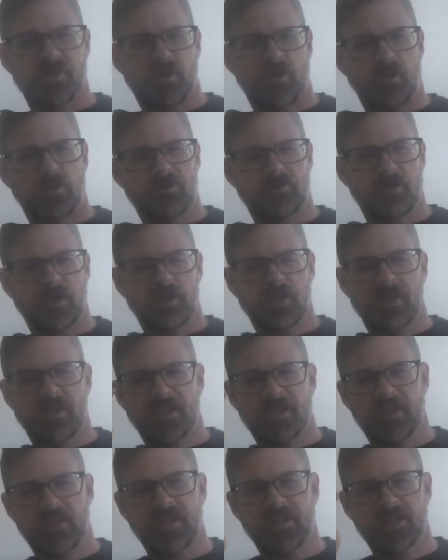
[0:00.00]
all direct
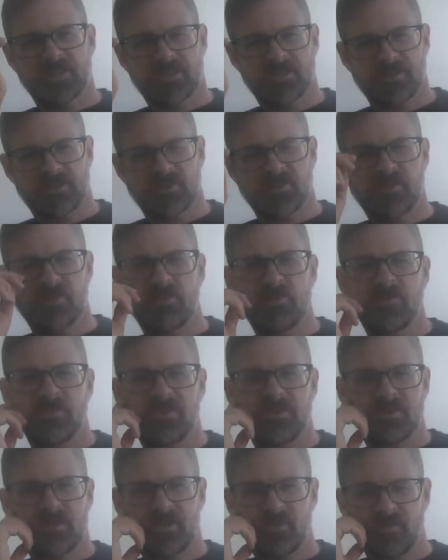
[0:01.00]
line connections to
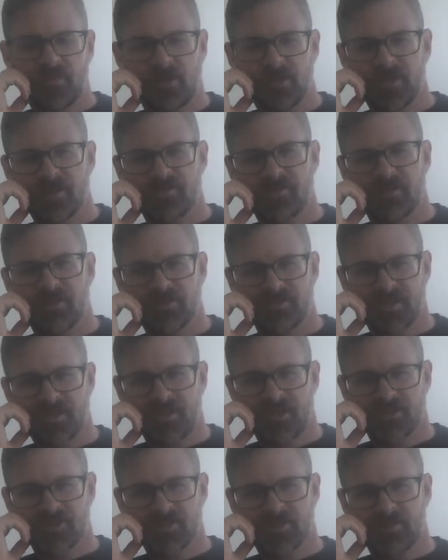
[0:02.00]
its light body
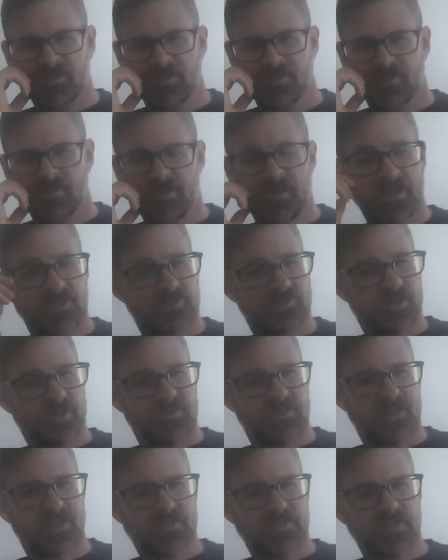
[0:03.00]
transaction. That
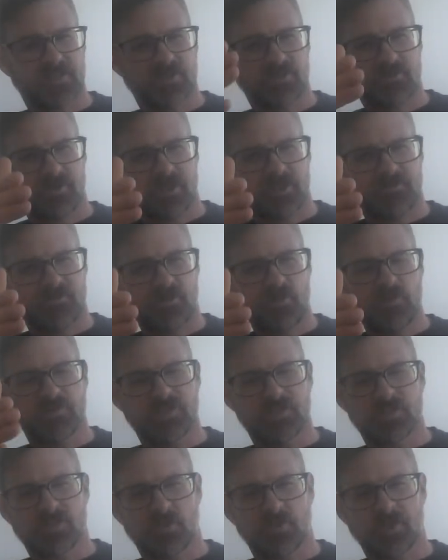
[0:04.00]
transaction transfuses
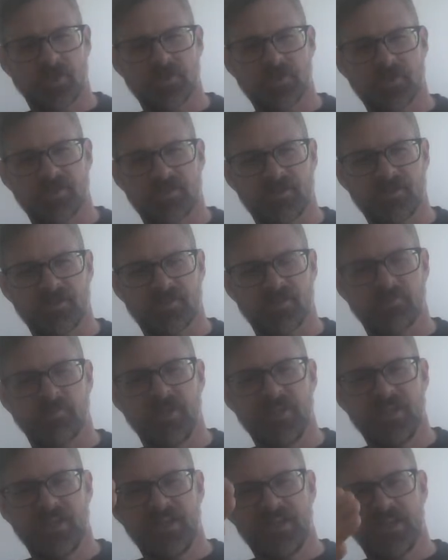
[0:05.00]
its location system
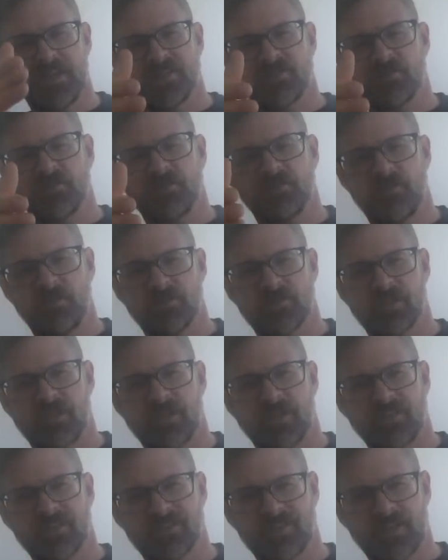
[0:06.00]
into an infusing
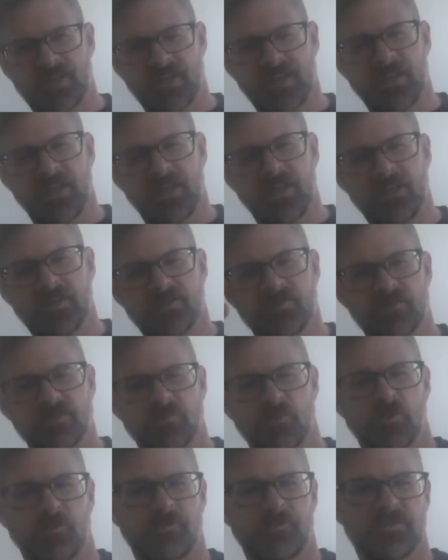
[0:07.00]
line sending into its
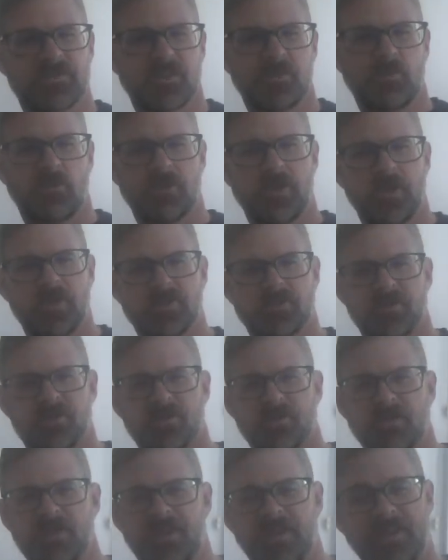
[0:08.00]
morphing
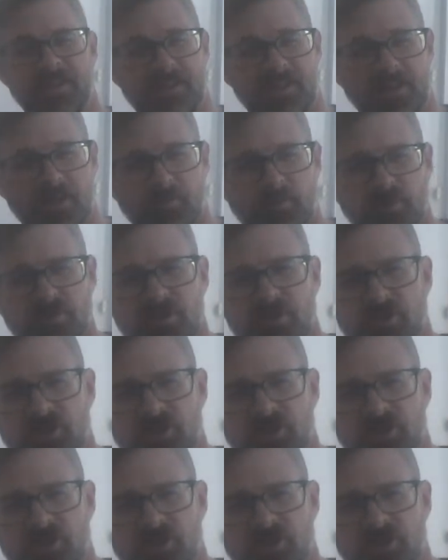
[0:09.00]
locations. That puts a